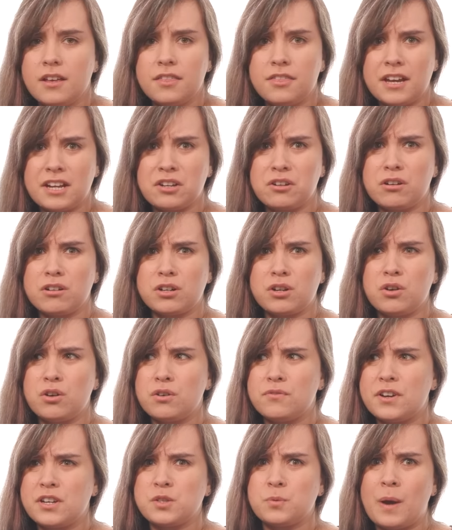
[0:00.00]
Thank God
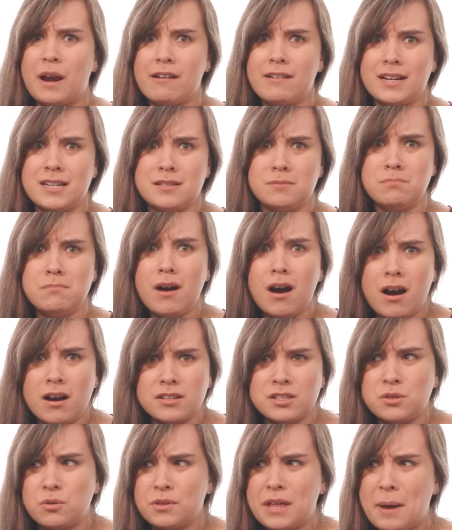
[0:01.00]
Corvo's wearing his
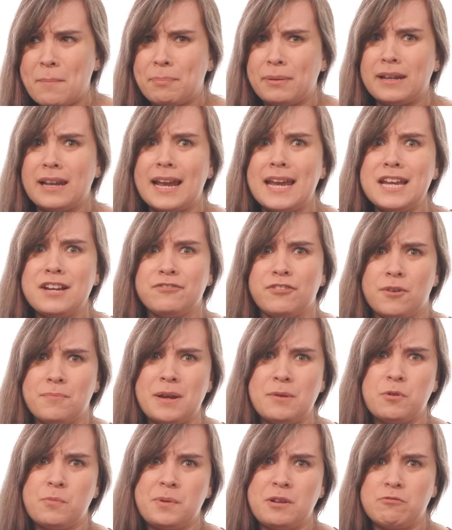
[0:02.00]
mask, or that plague
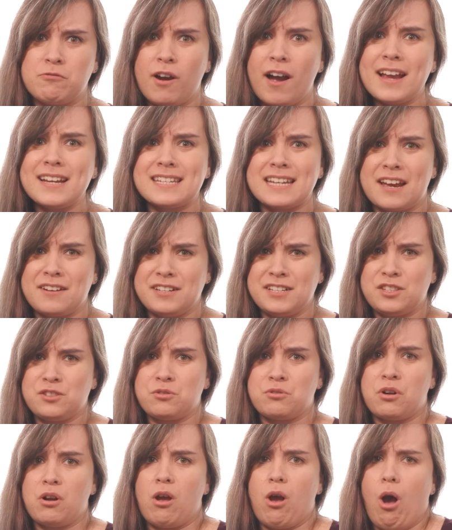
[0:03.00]
vomit would be right down his
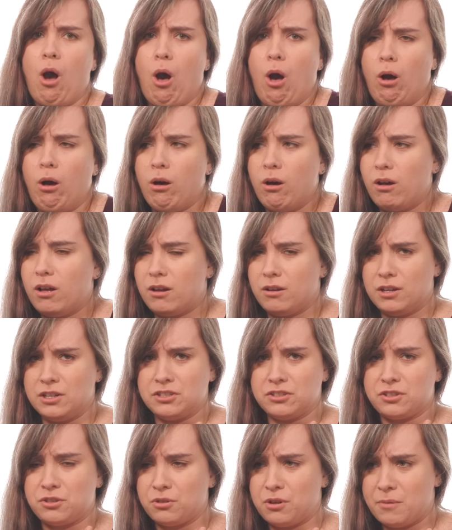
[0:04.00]
throat. Oh, oh I
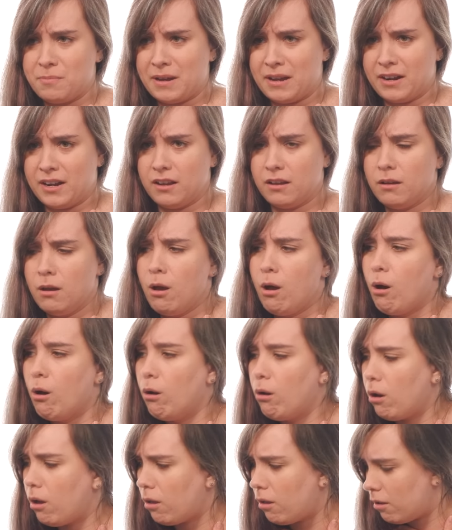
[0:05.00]
just thought about it.
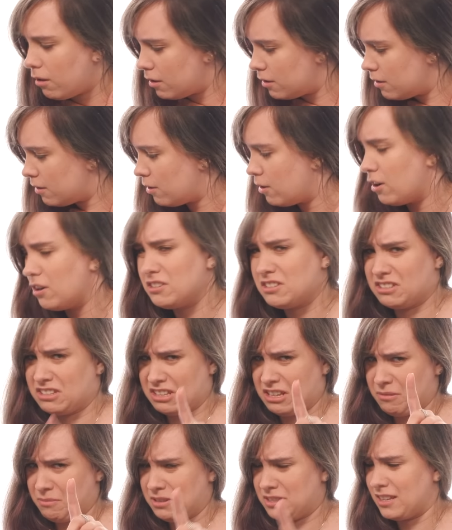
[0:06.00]
Oh, oh
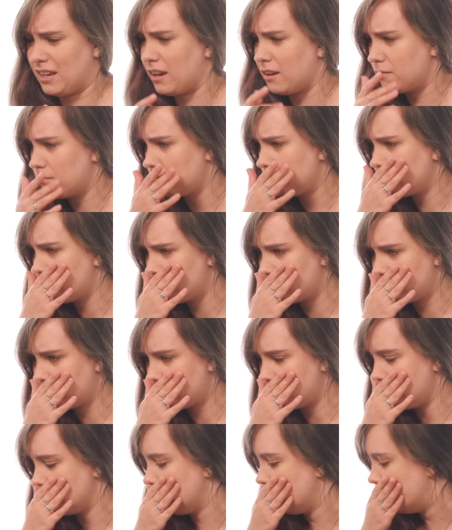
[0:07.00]
just give me a sec.
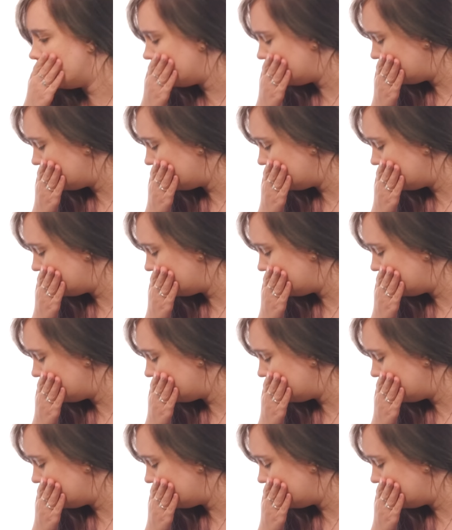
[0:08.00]
Oh.